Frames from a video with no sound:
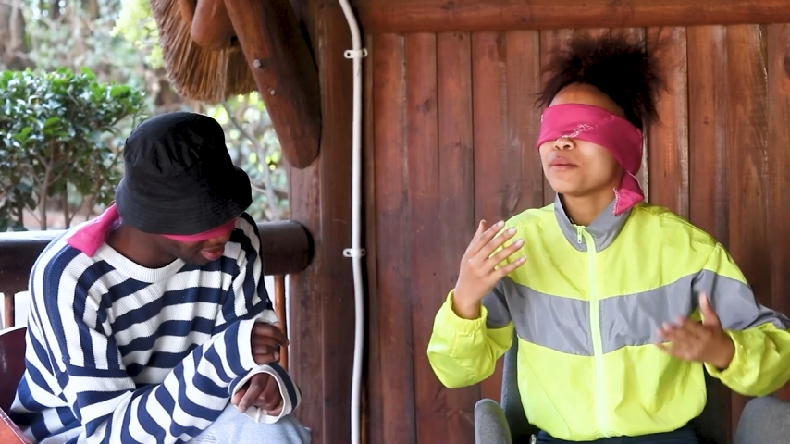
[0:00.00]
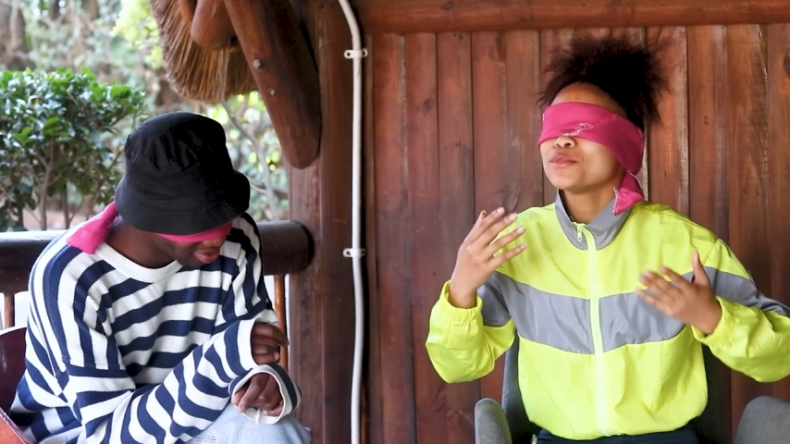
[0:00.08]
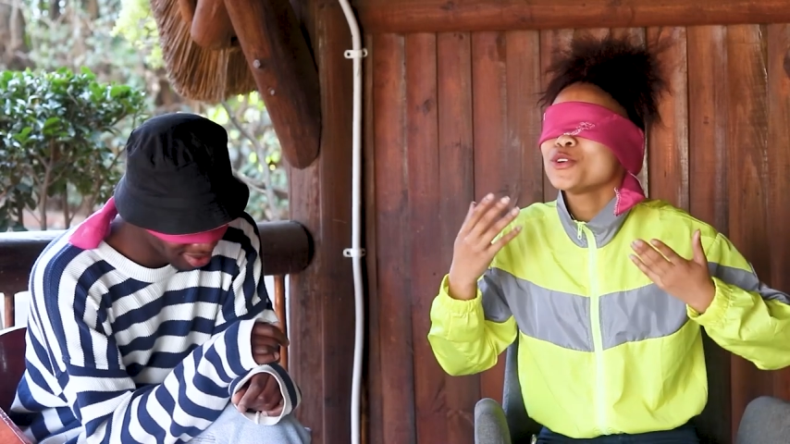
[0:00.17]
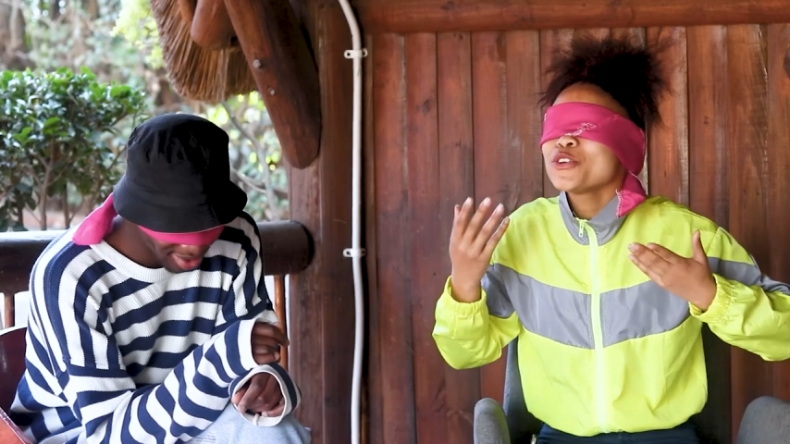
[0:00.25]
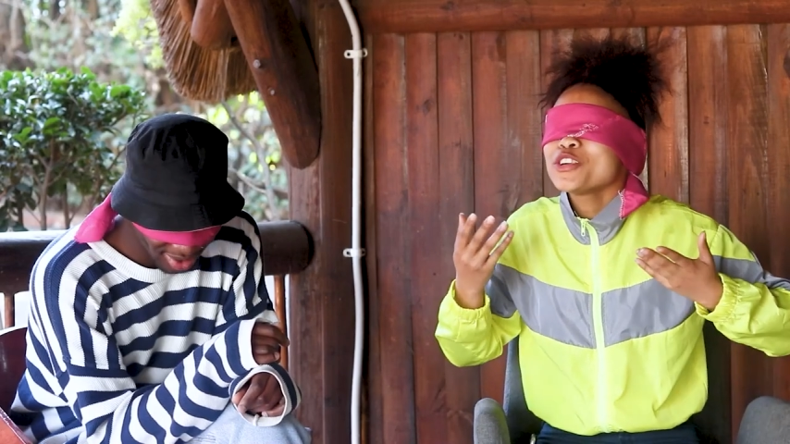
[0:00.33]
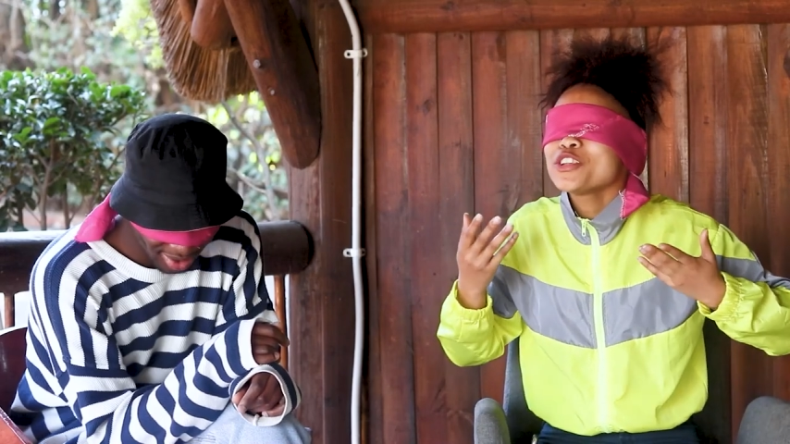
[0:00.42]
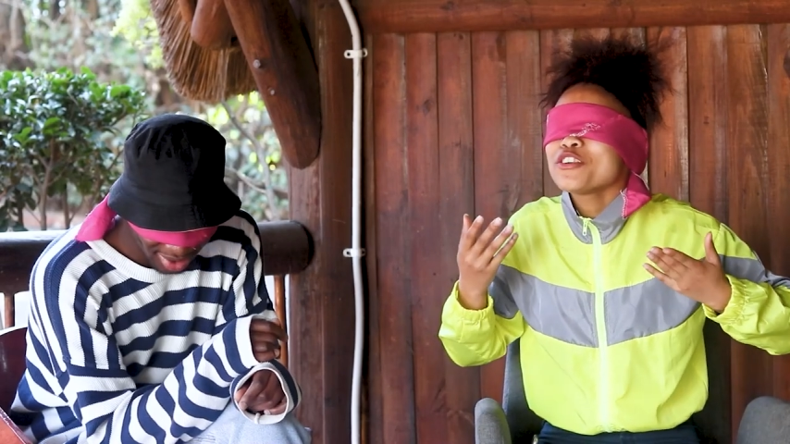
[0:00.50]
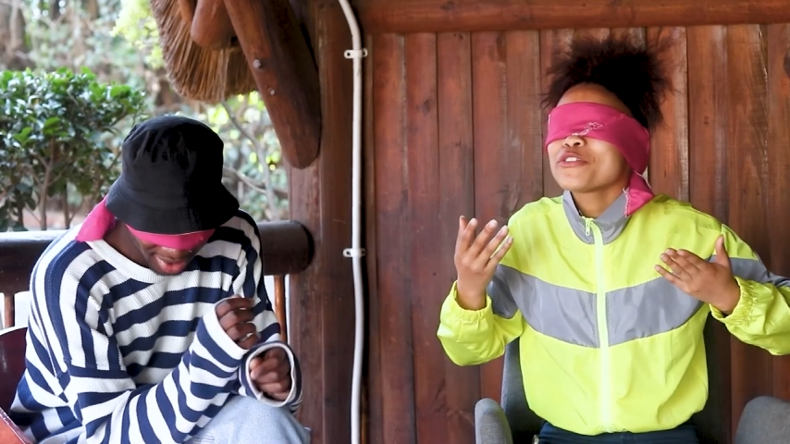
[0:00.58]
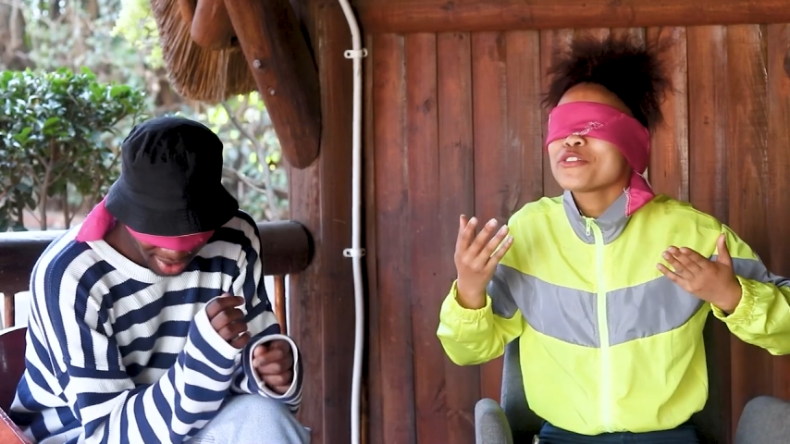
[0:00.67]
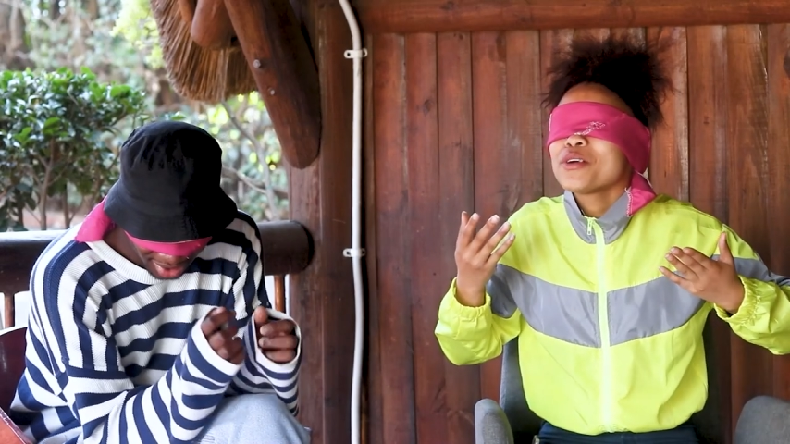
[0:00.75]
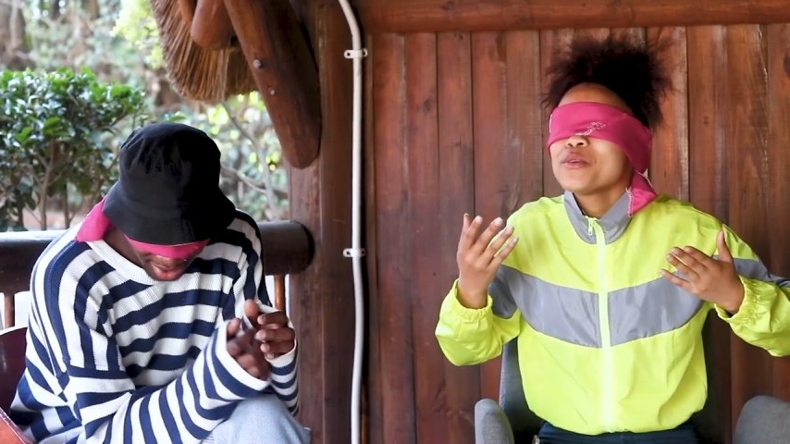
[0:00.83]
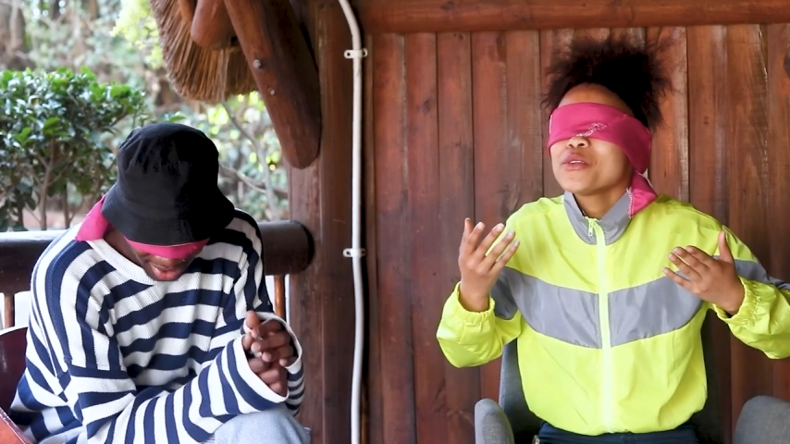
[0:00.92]
I'm talking
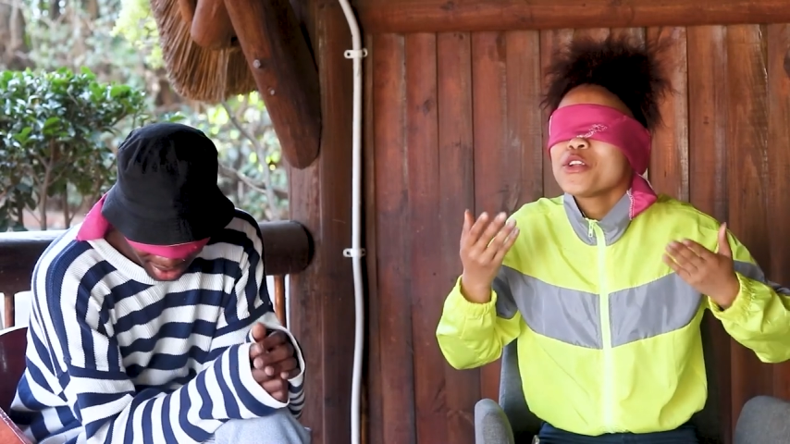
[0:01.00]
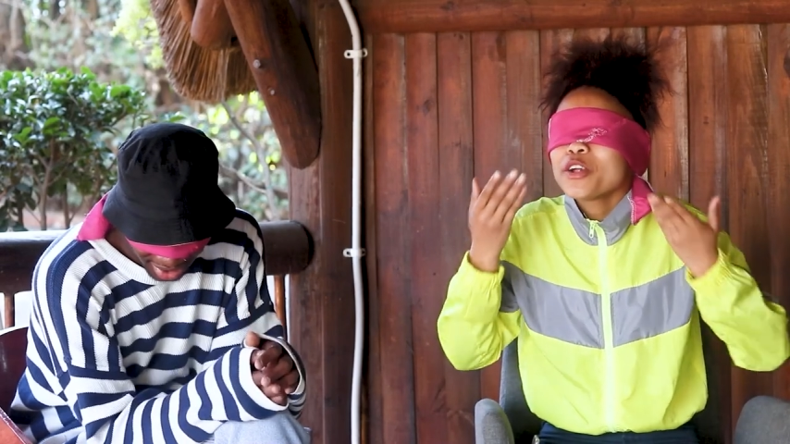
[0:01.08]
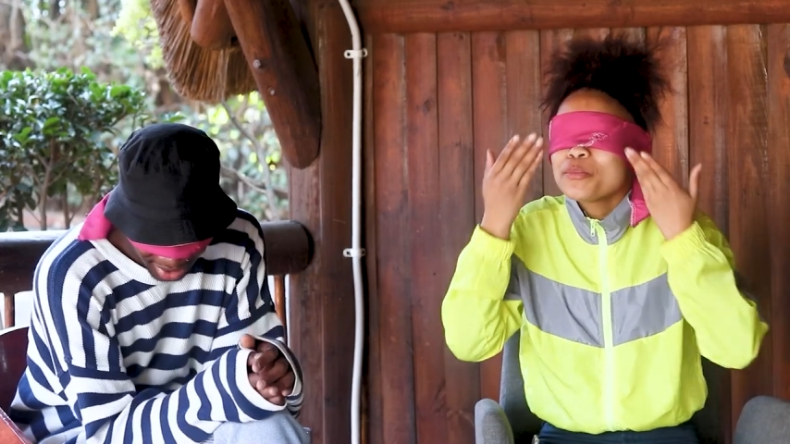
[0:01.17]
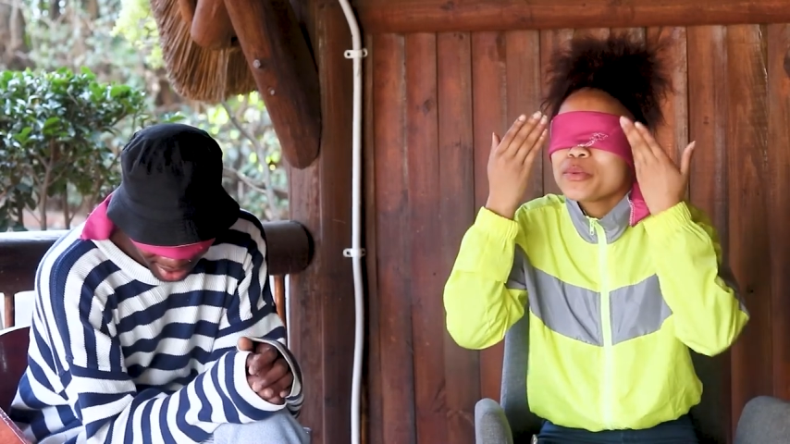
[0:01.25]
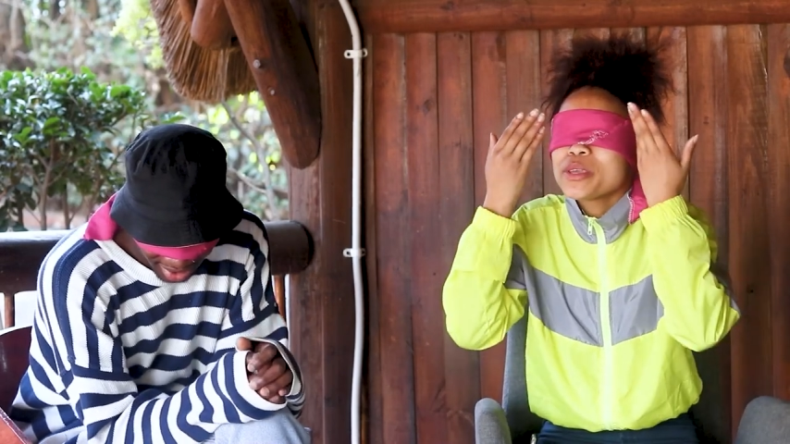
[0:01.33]
of not